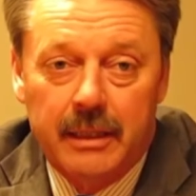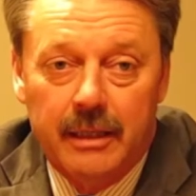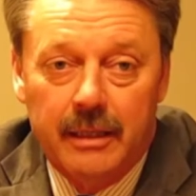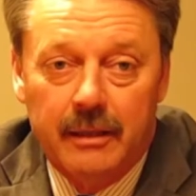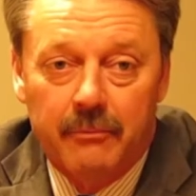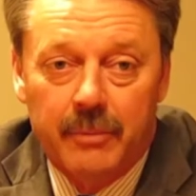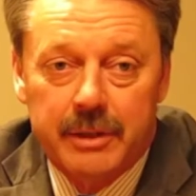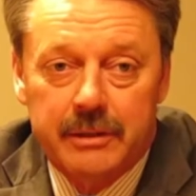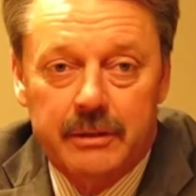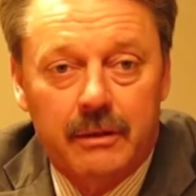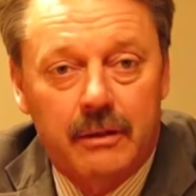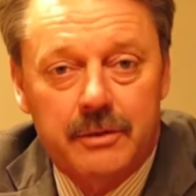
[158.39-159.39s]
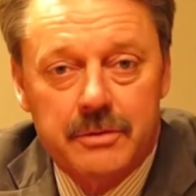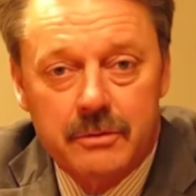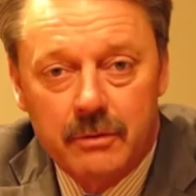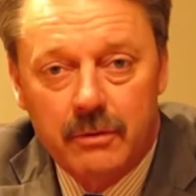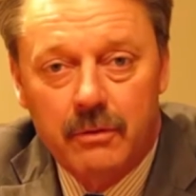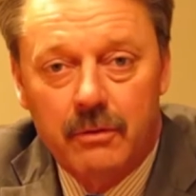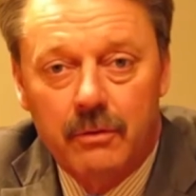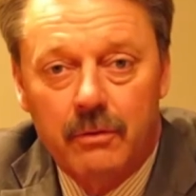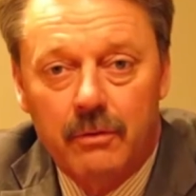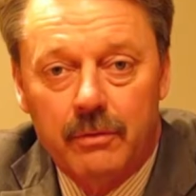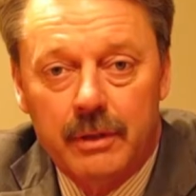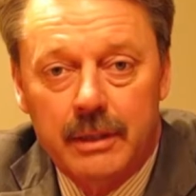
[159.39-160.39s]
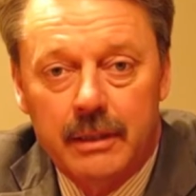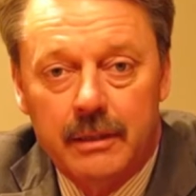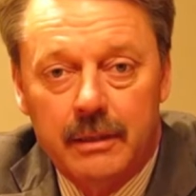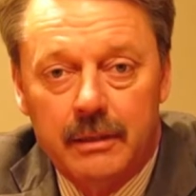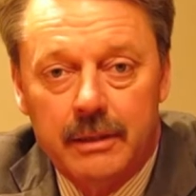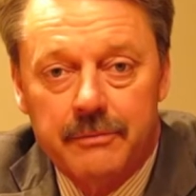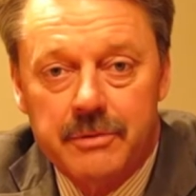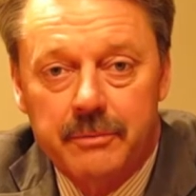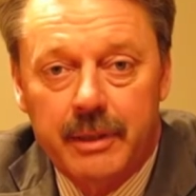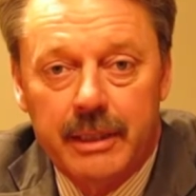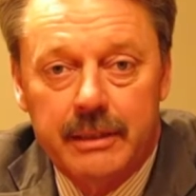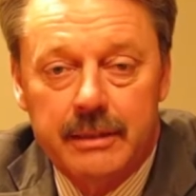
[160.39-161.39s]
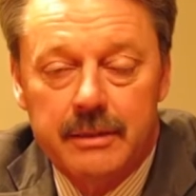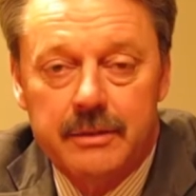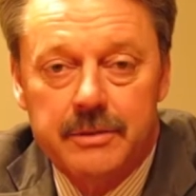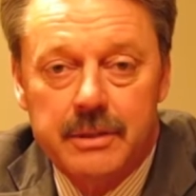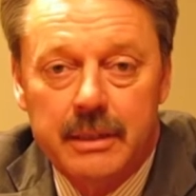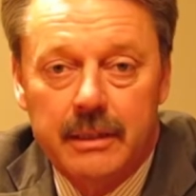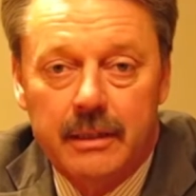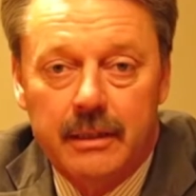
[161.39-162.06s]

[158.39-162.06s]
but can also give some ideas